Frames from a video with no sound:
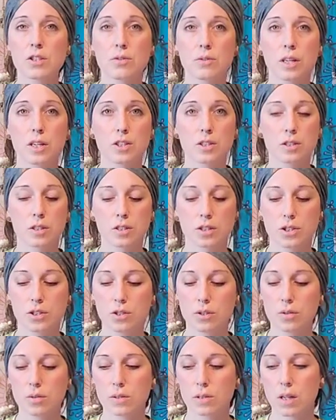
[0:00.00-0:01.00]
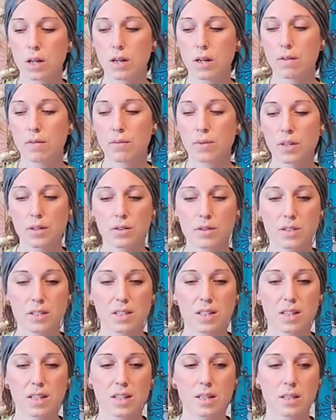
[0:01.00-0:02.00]
direction to choose. A lot of readers
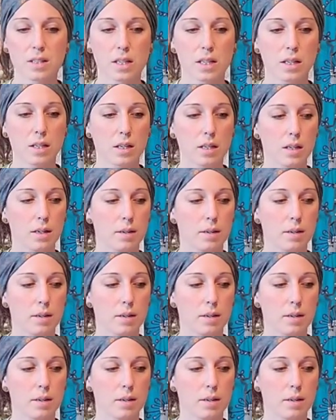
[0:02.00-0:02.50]
see it as like